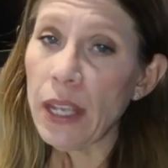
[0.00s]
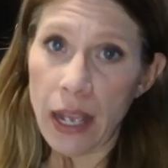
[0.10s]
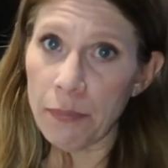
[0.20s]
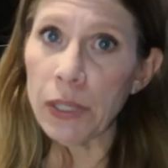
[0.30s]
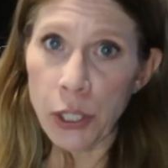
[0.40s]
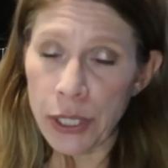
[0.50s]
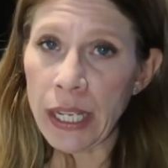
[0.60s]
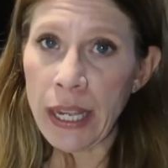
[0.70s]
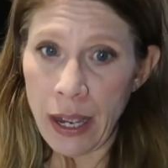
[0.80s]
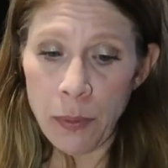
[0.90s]
I'm
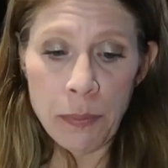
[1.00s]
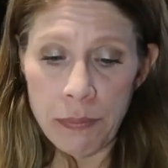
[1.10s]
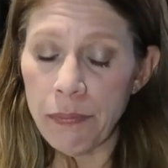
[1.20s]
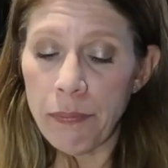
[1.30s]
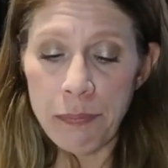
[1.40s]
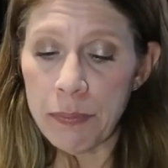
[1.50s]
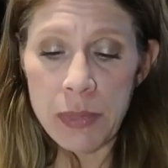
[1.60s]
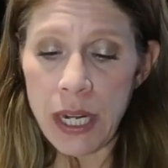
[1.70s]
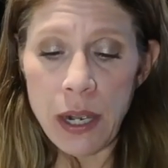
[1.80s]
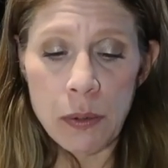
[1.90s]
learning how
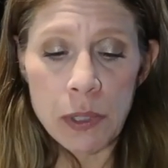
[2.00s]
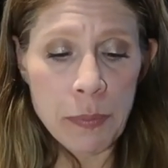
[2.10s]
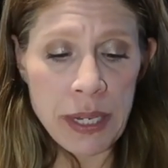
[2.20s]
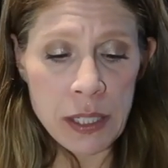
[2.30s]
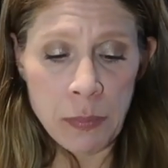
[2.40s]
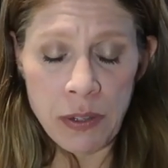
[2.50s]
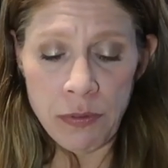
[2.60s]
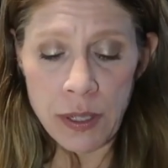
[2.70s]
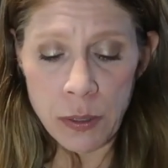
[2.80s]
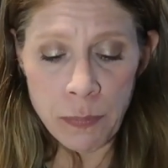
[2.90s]
terrible it makes me
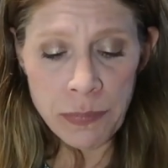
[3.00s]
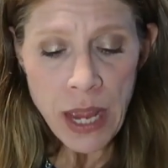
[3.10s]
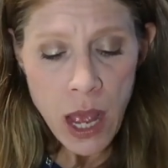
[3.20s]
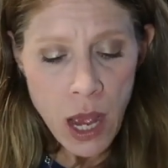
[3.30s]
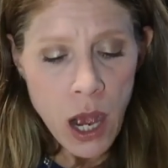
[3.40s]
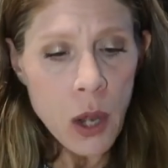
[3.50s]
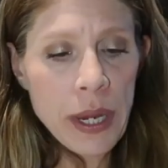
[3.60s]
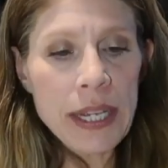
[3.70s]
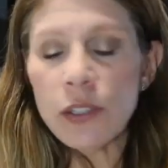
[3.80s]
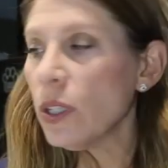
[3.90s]
feel.
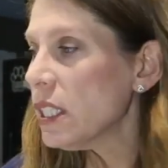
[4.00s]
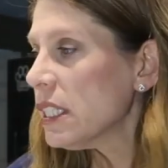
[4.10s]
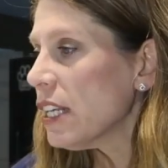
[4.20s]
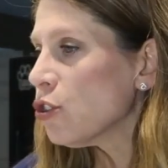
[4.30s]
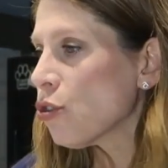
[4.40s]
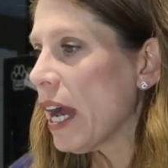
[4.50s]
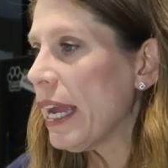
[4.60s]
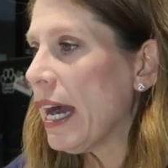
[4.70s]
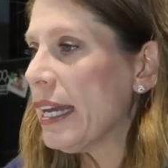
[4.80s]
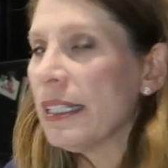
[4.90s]
Okay, so this has dry